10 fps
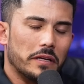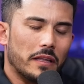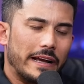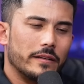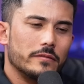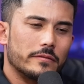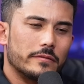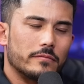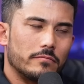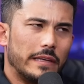But like,
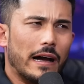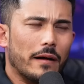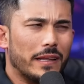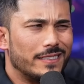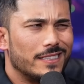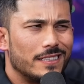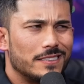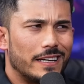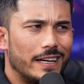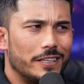yeah, I'm like
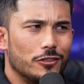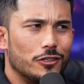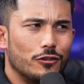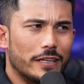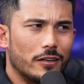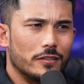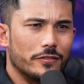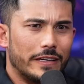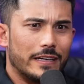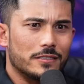$10K. You'll go get all the
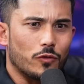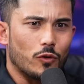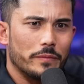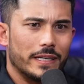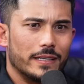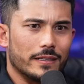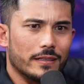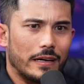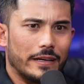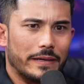VAs for me and
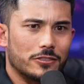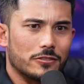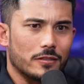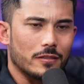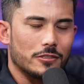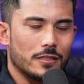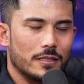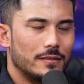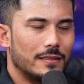like make sure they're legit.